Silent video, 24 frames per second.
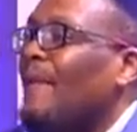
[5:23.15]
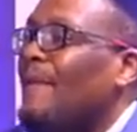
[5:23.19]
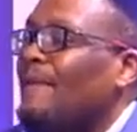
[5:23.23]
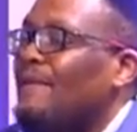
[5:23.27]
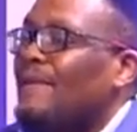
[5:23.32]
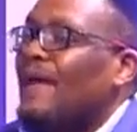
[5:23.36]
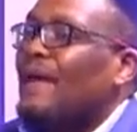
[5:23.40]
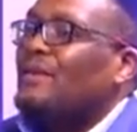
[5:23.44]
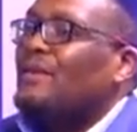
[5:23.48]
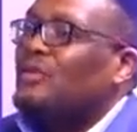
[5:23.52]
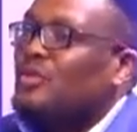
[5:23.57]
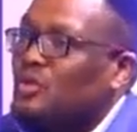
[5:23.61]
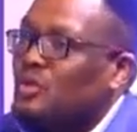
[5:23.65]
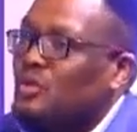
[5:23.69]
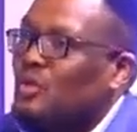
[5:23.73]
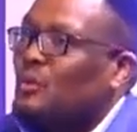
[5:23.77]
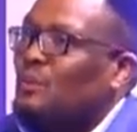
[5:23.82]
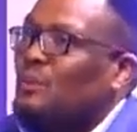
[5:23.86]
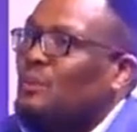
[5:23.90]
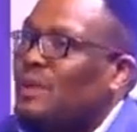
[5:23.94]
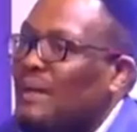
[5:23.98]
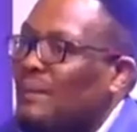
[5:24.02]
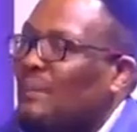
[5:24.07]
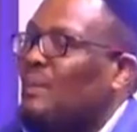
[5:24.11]
There
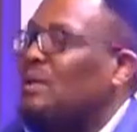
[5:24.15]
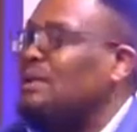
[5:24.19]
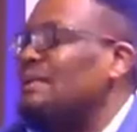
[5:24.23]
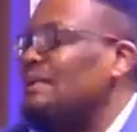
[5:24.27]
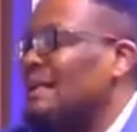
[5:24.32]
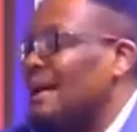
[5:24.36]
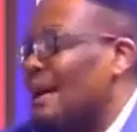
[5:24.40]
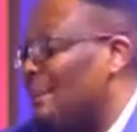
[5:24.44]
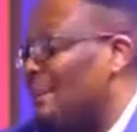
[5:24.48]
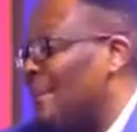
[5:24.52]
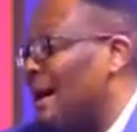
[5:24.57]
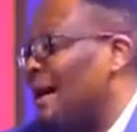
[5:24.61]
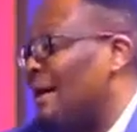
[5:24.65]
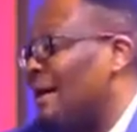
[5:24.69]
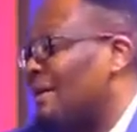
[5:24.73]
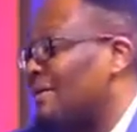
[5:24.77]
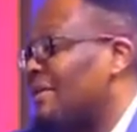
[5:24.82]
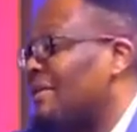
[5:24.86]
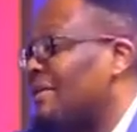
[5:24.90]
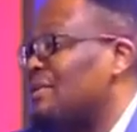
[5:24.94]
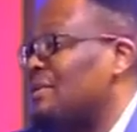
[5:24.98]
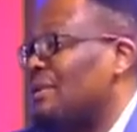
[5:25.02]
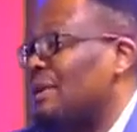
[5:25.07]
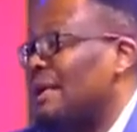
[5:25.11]
should be a modicum
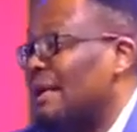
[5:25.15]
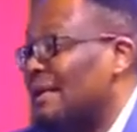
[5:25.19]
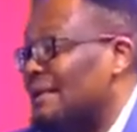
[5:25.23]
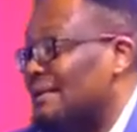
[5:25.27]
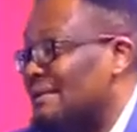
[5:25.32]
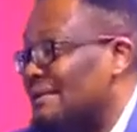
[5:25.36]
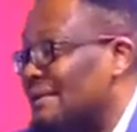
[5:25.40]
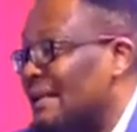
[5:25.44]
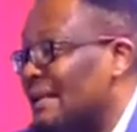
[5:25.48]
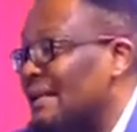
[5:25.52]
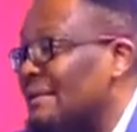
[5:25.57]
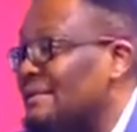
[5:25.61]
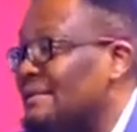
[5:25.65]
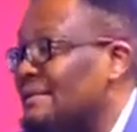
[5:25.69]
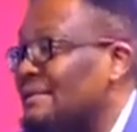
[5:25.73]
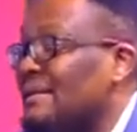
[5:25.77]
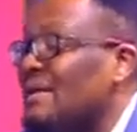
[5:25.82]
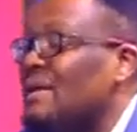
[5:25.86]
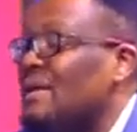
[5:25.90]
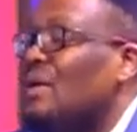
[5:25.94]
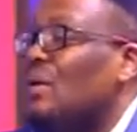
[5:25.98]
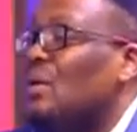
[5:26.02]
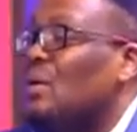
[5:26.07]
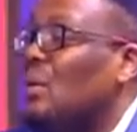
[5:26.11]
agreed to the extent
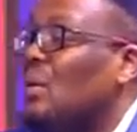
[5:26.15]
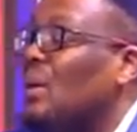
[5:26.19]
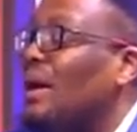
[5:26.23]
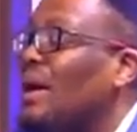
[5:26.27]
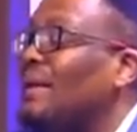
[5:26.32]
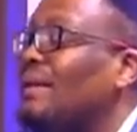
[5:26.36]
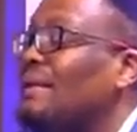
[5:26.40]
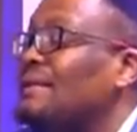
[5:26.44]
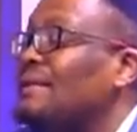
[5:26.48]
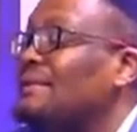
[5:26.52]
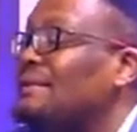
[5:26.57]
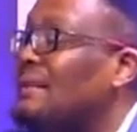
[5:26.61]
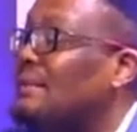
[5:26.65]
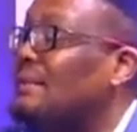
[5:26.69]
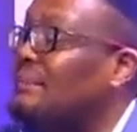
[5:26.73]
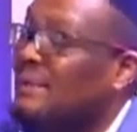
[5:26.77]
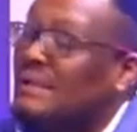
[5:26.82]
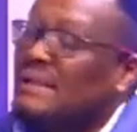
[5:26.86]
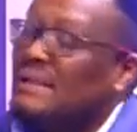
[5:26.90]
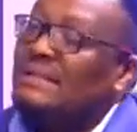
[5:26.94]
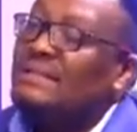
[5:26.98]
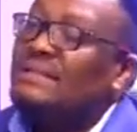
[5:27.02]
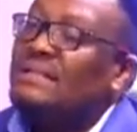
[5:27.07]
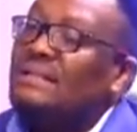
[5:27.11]
where there's
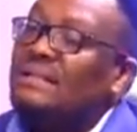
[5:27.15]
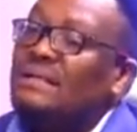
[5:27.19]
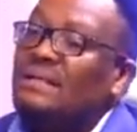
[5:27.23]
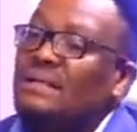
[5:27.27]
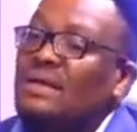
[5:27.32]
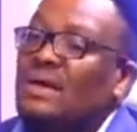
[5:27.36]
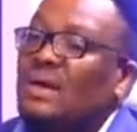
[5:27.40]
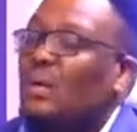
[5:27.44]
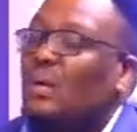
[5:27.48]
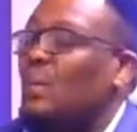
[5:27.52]
stability,